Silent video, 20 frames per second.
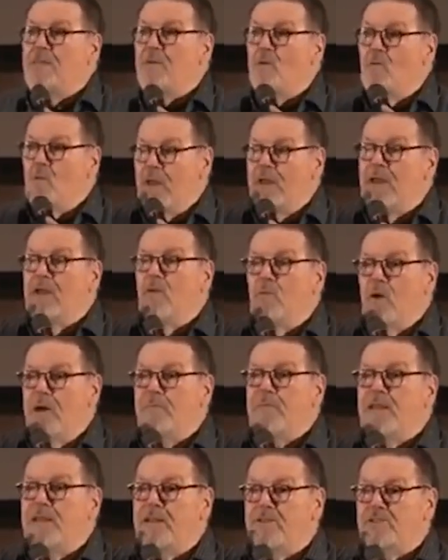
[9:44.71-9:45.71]
The
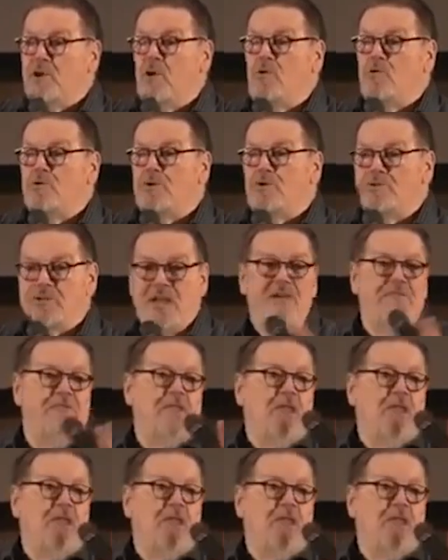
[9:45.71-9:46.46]
women, the soldiers,